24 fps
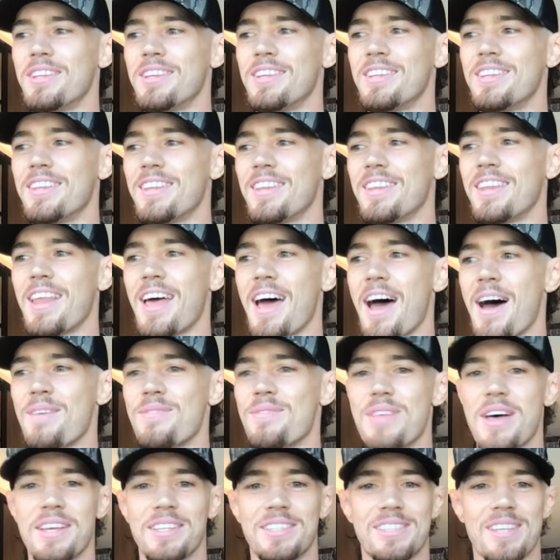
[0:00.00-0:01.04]
It didn't
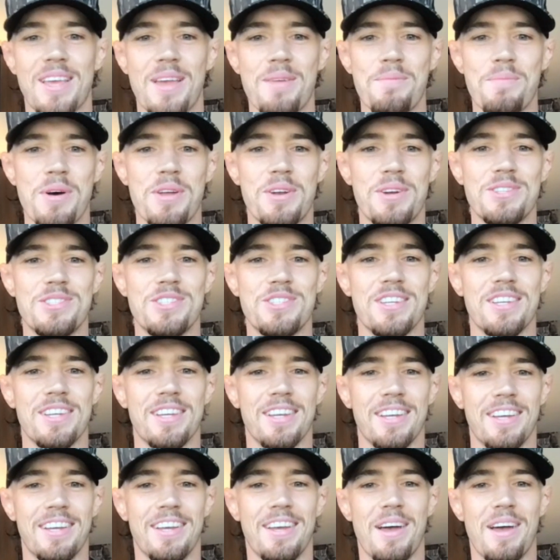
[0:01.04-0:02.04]
have that same energy.